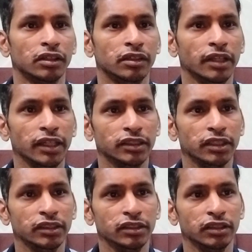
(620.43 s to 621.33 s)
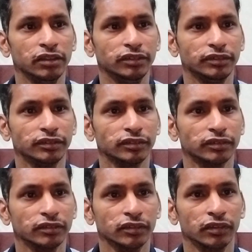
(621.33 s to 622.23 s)
Next is
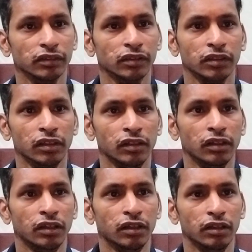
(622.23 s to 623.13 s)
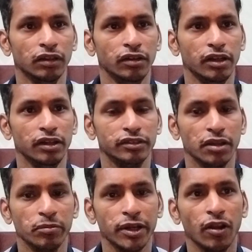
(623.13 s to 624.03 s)
a
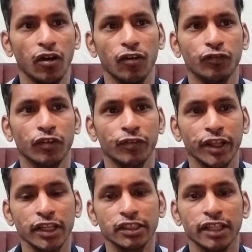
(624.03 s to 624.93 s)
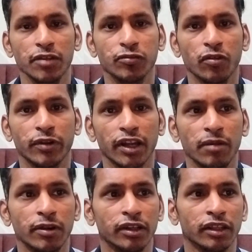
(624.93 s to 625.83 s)
summary of various types of
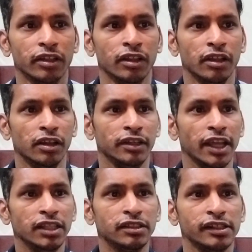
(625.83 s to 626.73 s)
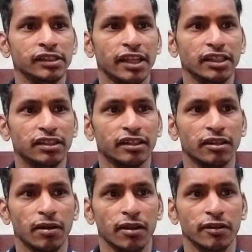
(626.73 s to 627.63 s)
reliability. Test 3 test
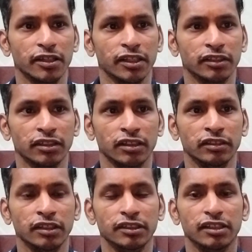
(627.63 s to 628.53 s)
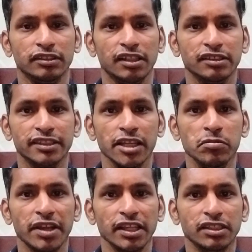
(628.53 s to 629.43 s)
reliability. The
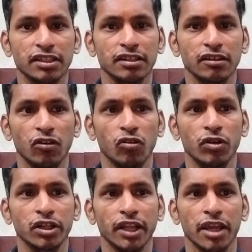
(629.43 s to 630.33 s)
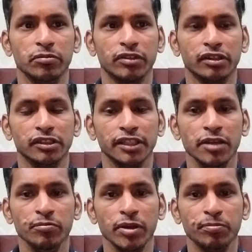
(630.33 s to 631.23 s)
same tested over time. So the
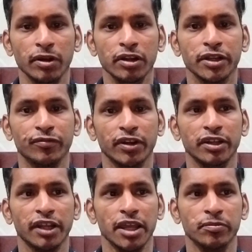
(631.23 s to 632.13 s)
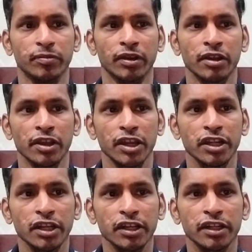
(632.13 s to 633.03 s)
same people, different type.
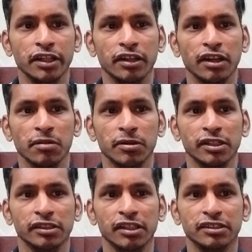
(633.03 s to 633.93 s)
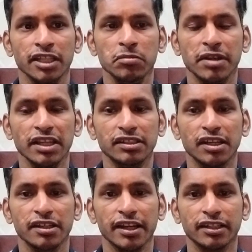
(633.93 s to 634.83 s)
Inter-rater reliability. The same test
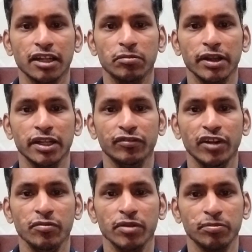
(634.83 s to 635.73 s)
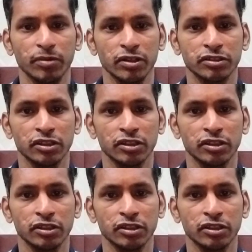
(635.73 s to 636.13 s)
conducted by different people.